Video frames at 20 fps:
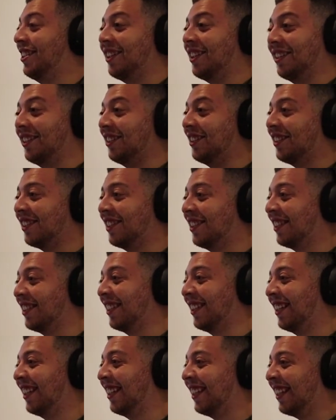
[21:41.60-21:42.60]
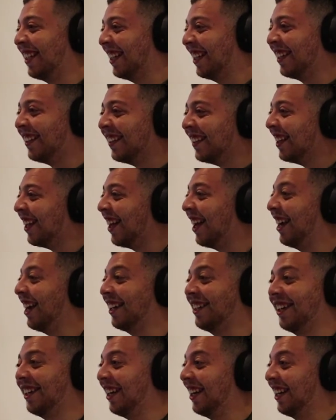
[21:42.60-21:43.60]
I'm really passionate about it. I'm really
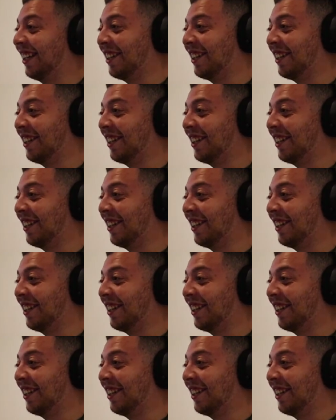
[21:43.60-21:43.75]
sorry.